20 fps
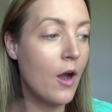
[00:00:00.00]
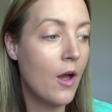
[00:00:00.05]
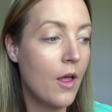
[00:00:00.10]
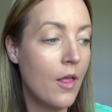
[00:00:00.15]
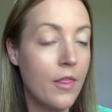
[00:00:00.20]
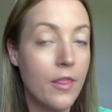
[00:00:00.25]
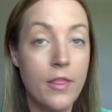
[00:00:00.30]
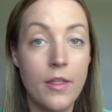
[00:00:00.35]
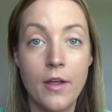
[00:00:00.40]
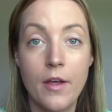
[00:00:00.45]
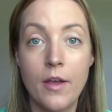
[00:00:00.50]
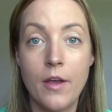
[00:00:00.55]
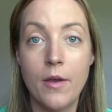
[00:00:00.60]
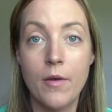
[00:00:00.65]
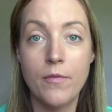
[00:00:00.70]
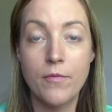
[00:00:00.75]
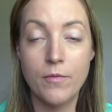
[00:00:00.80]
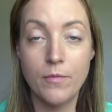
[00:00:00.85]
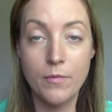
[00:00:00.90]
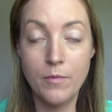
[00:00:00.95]
The
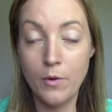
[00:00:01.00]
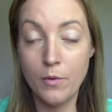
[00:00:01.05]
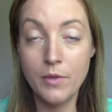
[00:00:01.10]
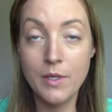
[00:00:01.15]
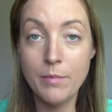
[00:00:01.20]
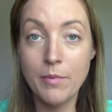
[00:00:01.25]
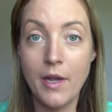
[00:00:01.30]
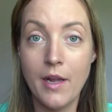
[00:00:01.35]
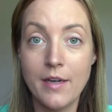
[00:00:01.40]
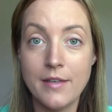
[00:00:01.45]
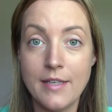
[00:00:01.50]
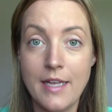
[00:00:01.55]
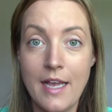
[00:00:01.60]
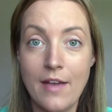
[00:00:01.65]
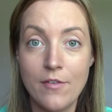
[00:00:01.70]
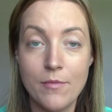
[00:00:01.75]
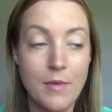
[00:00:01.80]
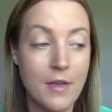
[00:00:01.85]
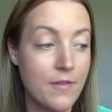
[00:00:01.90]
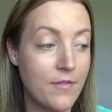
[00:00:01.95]
only product I have
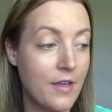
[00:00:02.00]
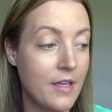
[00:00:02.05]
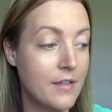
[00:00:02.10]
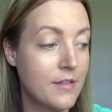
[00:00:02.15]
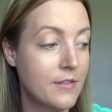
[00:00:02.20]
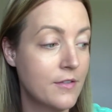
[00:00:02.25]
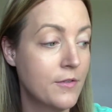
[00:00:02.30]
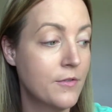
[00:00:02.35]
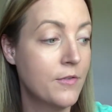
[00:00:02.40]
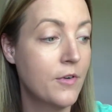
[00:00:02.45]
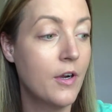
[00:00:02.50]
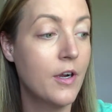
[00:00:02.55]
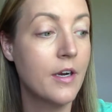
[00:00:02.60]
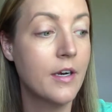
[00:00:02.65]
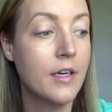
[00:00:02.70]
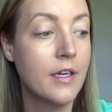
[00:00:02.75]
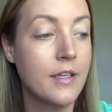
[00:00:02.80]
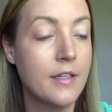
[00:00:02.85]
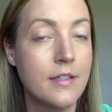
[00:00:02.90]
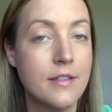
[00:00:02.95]
on my face so
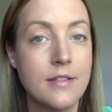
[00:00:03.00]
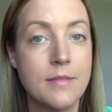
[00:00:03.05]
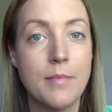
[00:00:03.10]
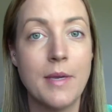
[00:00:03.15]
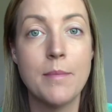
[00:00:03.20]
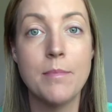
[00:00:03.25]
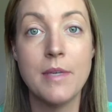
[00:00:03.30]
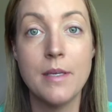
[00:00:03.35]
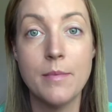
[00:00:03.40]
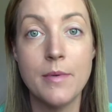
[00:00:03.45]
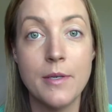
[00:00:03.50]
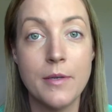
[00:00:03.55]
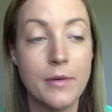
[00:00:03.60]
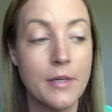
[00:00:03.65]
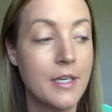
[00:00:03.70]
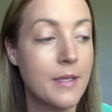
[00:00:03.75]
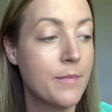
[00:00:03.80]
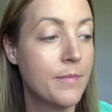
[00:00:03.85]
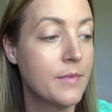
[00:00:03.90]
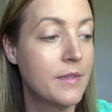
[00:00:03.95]
far is my BB
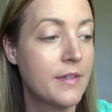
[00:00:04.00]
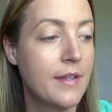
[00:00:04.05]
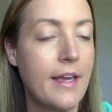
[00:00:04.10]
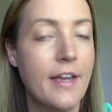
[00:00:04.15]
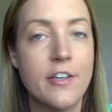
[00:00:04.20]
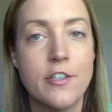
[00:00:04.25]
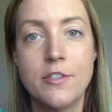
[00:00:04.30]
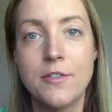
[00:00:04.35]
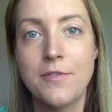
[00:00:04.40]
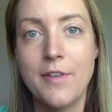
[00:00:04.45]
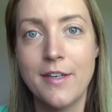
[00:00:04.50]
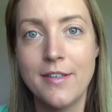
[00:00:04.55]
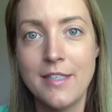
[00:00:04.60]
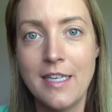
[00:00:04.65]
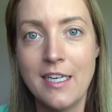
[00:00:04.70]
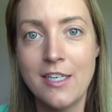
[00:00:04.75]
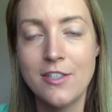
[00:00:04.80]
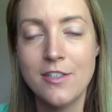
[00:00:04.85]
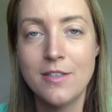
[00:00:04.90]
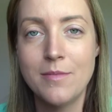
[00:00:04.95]
cream slash
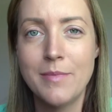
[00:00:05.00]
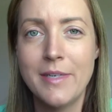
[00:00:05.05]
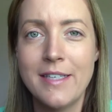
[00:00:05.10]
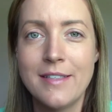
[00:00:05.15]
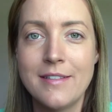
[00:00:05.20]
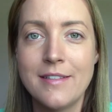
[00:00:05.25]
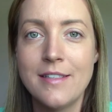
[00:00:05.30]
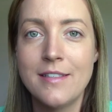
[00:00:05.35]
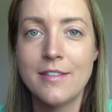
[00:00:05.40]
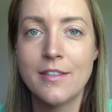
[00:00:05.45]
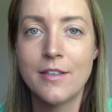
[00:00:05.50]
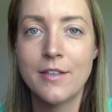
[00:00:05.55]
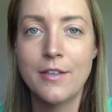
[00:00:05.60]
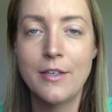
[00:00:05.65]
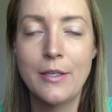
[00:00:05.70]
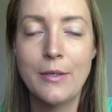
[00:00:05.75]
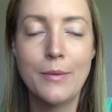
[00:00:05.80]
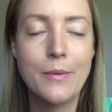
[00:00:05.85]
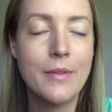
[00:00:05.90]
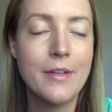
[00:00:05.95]
foundation because these aren't
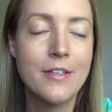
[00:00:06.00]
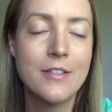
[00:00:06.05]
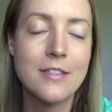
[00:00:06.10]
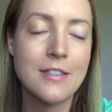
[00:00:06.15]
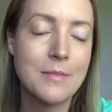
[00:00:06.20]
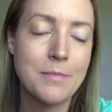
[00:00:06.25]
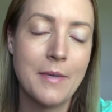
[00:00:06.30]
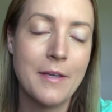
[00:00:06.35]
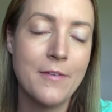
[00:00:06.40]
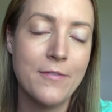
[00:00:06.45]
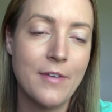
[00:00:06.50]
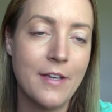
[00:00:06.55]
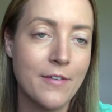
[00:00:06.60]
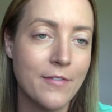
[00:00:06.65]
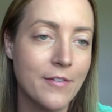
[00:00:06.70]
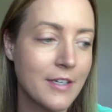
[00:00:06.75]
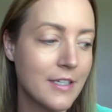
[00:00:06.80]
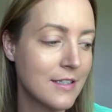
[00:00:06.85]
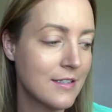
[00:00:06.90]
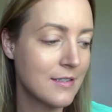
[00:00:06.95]
new. They're just my
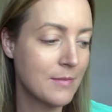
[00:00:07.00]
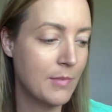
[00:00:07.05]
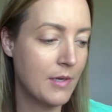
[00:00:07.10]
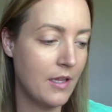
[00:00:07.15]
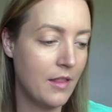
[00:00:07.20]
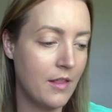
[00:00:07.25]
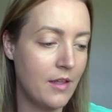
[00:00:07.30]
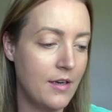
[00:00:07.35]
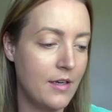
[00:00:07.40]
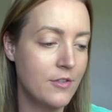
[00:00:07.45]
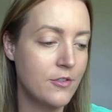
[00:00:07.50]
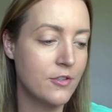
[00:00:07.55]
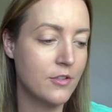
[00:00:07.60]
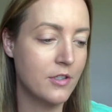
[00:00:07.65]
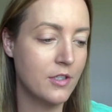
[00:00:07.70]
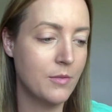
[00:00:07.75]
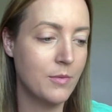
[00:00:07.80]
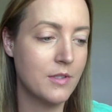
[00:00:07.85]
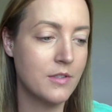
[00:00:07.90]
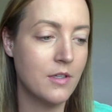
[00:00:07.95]
favorites, but I thought I'd show
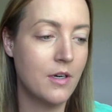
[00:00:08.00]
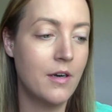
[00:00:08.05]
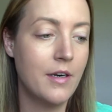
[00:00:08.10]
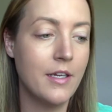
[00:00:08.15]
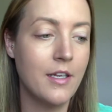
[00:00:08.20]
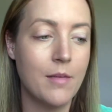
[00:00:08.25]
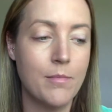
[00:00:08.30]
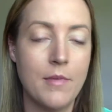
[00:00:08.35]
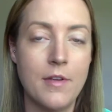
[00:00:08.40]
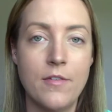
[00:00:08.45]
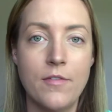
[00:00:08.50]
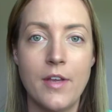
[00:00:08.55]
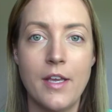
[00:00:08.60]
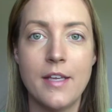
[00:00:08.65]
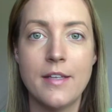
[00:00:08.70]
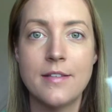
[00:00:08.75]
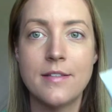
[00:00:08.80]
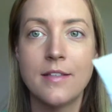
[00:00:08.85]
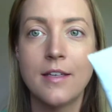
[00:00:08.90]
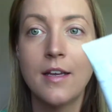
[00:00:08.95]
you what's already on my
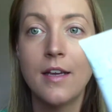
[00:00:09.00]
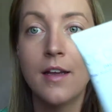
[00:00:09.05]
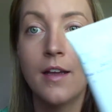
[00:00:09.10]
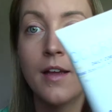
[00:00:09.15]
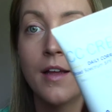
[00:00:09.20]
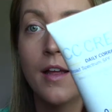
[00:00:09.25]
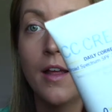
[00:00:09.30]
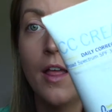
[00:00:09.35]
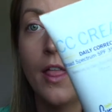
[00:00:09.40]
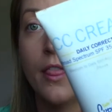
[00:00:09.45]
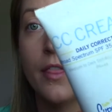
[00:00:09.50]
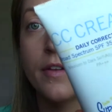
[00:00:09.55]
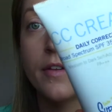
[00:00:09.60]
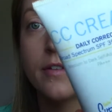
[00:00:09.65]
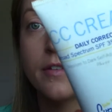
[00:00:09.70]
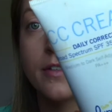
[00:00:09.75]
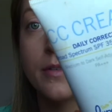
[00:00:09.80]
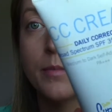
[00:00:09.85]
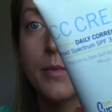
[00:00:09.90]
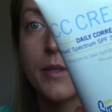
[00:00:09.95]
face the
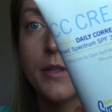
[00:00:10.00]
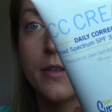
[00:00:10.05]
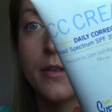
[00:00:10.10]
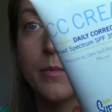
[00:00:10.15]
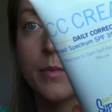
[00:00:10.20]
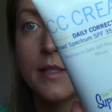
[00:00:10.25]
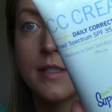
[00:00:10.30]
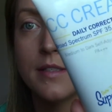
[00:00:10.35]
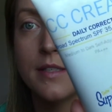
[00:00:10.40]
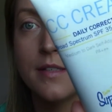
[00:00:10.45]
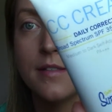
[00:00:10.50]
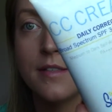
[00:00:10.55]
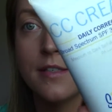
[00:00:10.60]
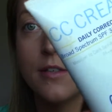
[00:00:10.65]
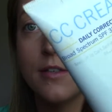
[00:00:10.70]
Supergoop CC